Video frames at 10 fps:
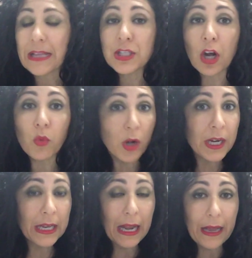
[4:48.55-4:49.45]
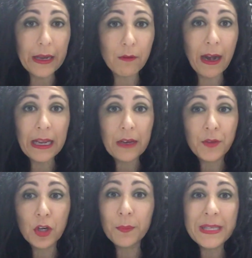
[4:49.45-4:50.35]
start working on it, right?
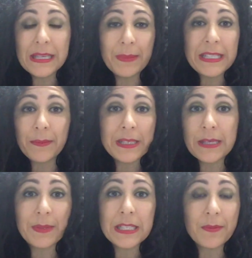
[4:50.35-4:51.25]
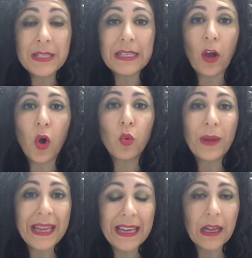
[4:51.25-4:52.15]
If you're busy all
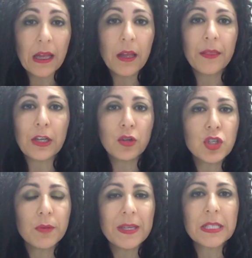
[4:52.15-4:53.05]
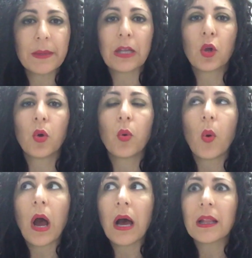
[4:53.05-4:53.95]
week, then you should be spending
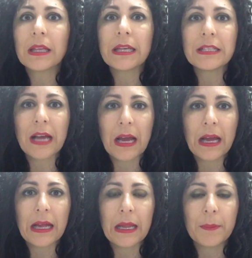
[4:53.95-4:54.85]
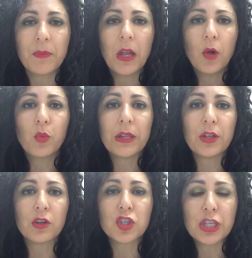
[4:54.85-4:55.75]
quality time with
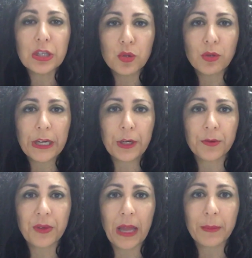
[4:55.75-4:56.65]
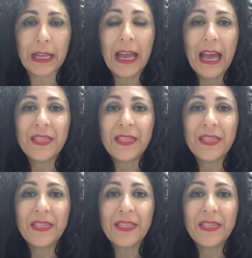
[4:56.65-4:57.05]
your children and your family.